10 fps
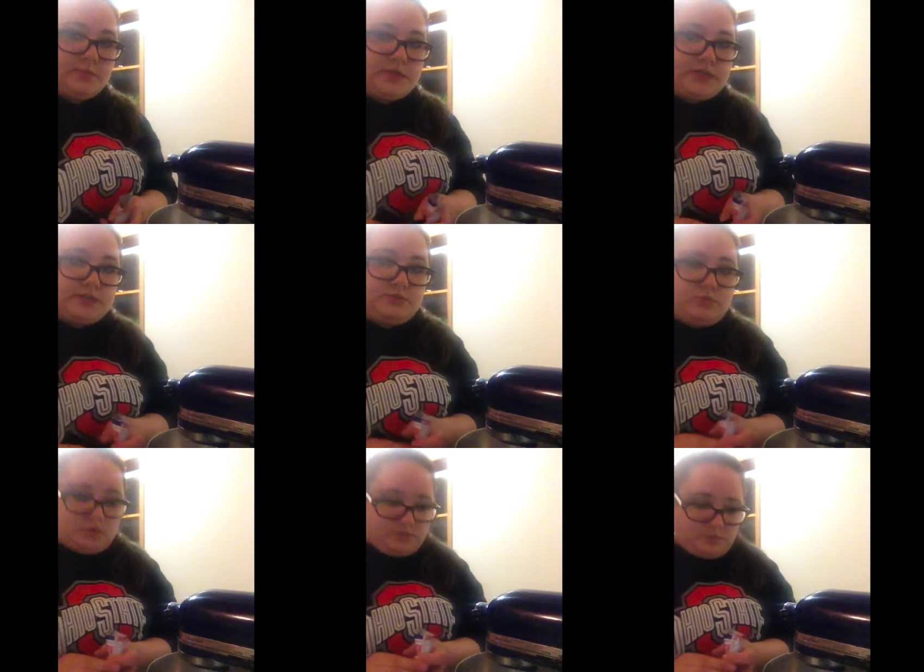
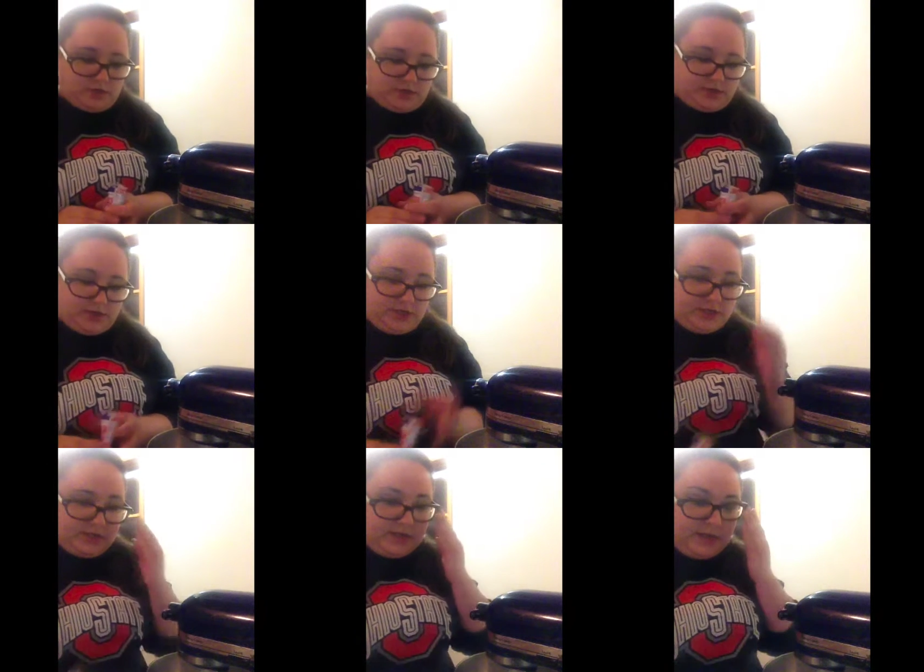warm water
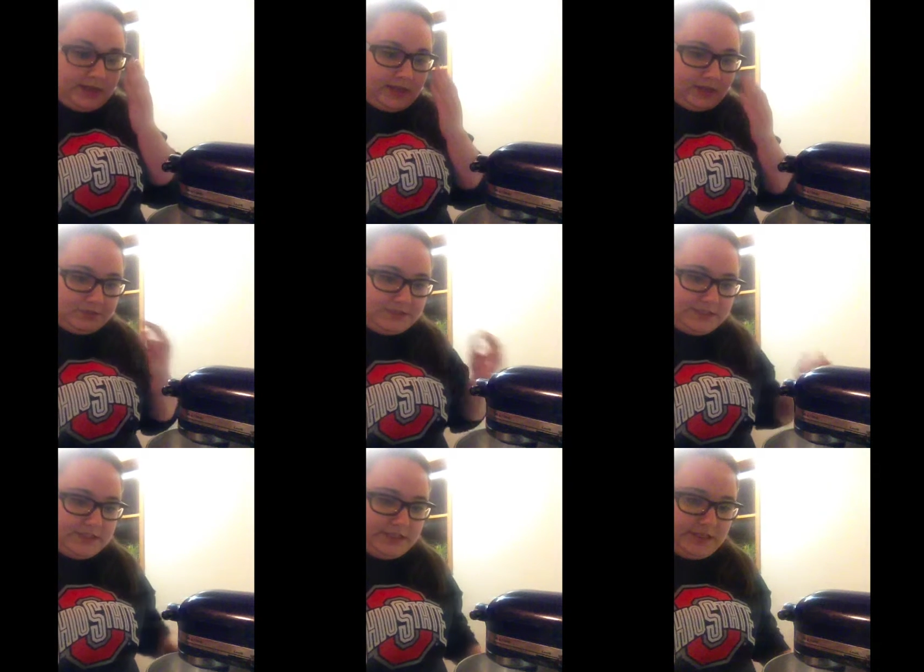helps
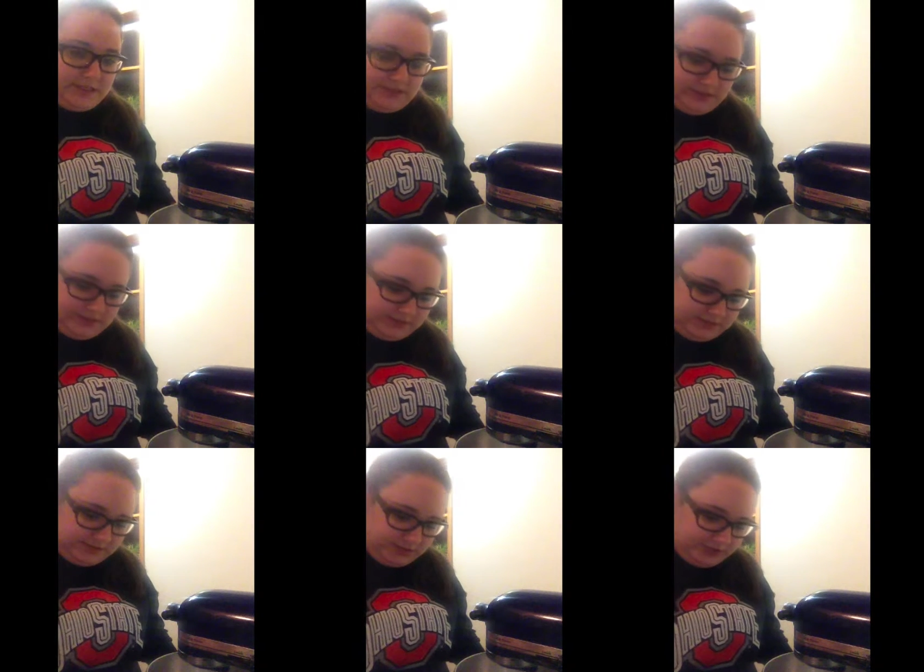the
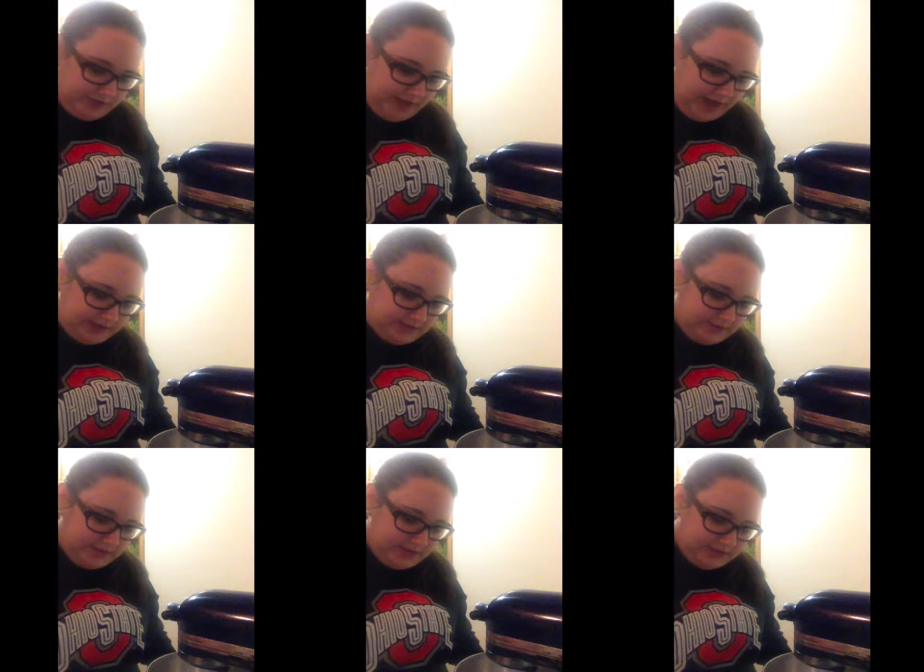yeast to
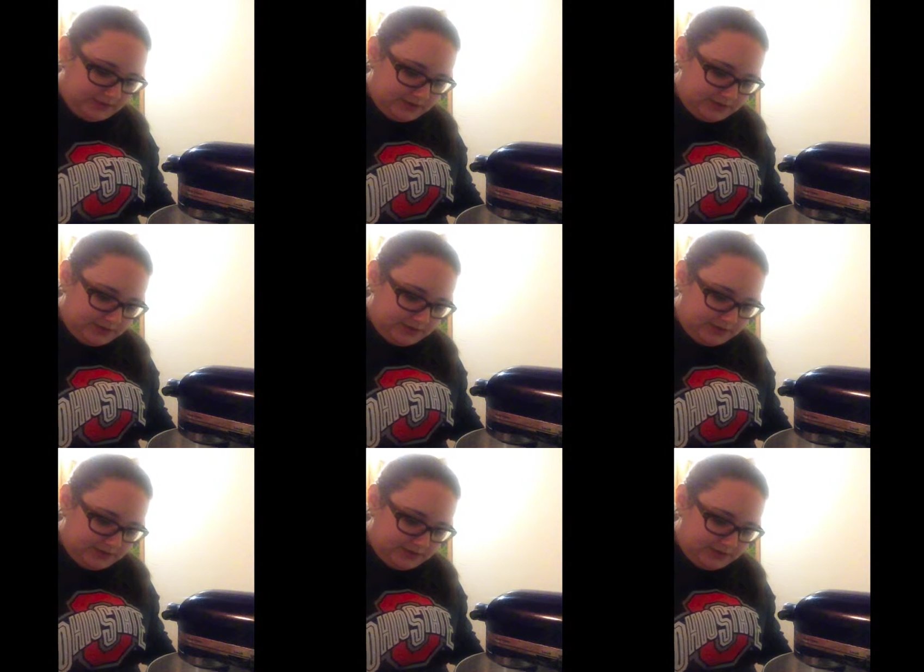activate.